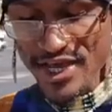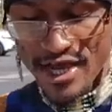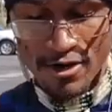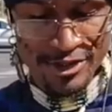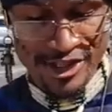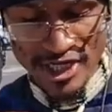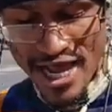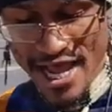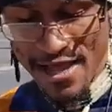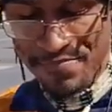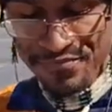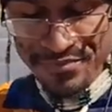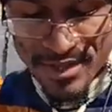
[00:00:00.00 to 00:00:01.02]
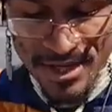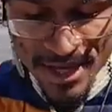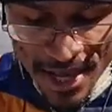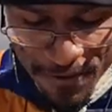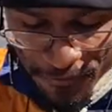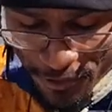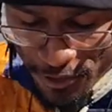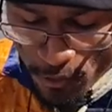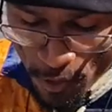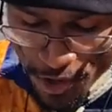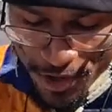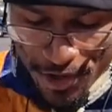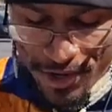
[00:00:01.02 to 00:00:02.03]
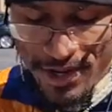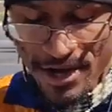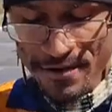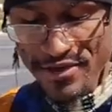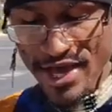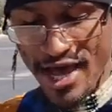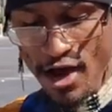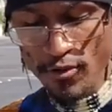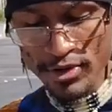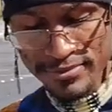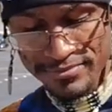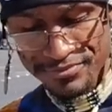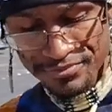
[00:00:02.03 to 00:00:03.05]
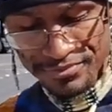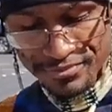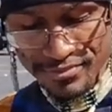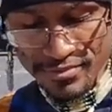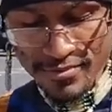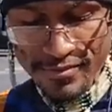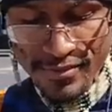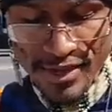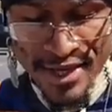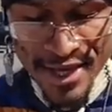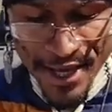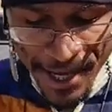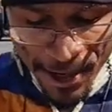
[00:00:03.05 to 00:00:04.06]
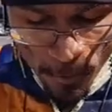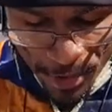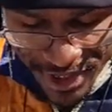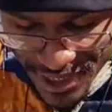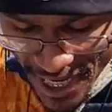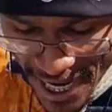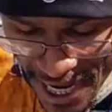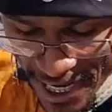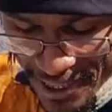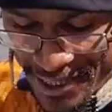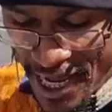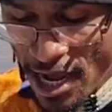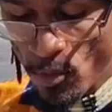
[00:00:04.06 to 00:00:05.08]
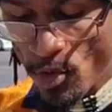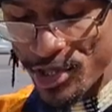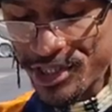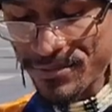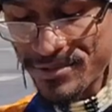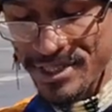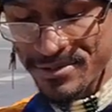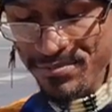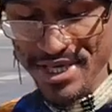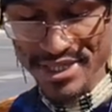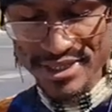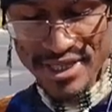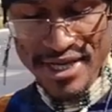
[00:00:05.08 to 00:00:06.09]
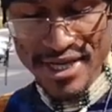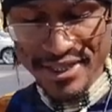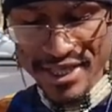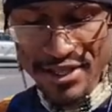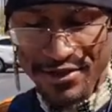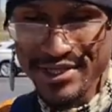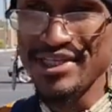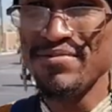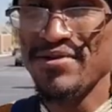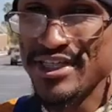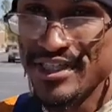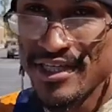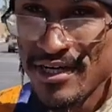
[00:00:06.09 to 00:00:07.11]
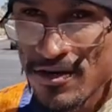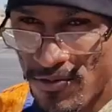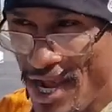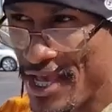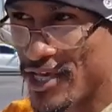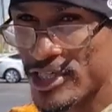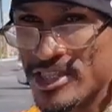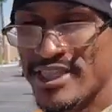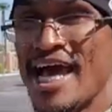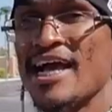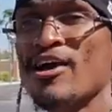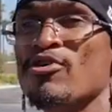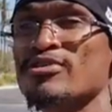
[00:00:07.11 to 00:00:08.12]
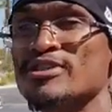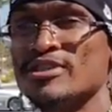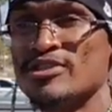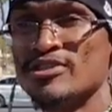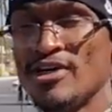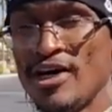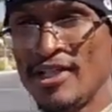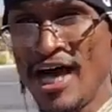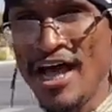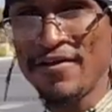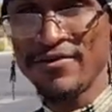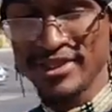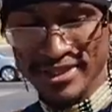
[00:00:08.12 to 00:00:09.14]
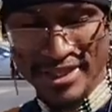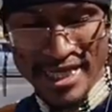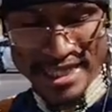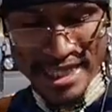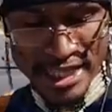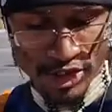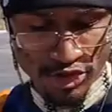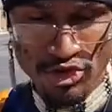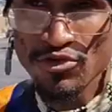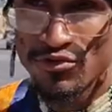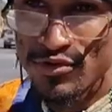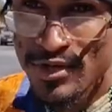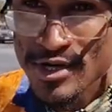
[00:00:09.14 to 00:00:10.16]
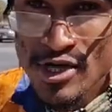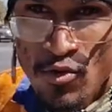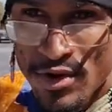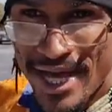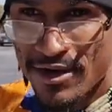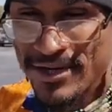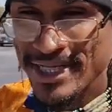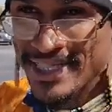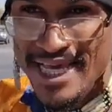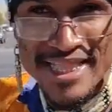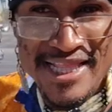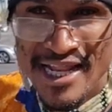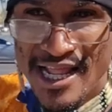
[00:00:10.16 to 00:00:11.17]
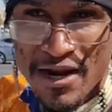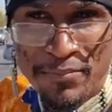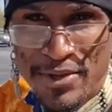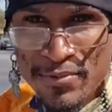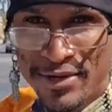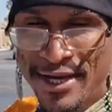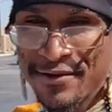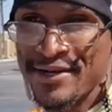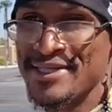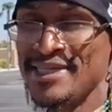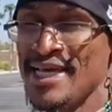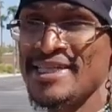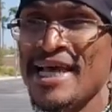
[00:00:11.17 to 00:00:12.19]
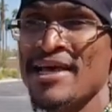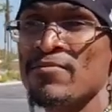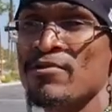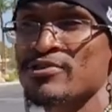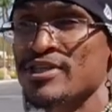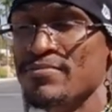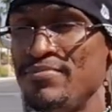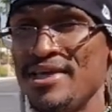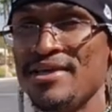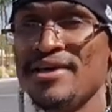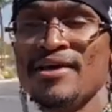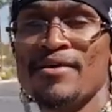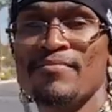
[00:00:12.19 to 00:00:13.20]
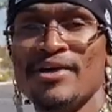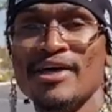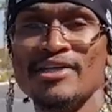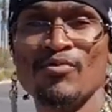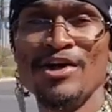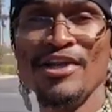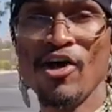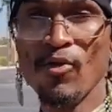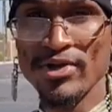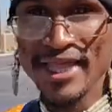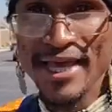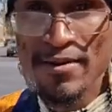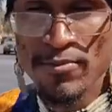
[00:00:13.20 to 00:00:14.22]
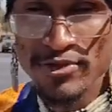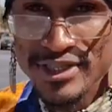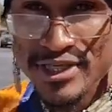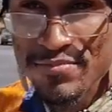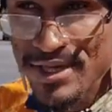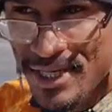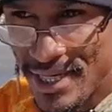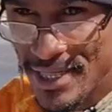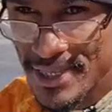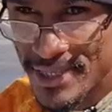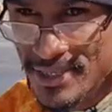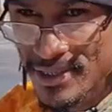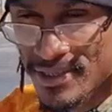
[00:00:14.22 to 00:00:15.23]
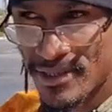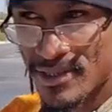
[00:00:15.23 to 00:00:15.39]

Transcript: of Yahweh Shai, and for the word of Yahweh, and which had not worshipped his beast, neither his image. Right? Because that goes to a lot of us that's in this truth. We're not going to take, a lot of people are not going to take that MOTB because we know what that MOTB is.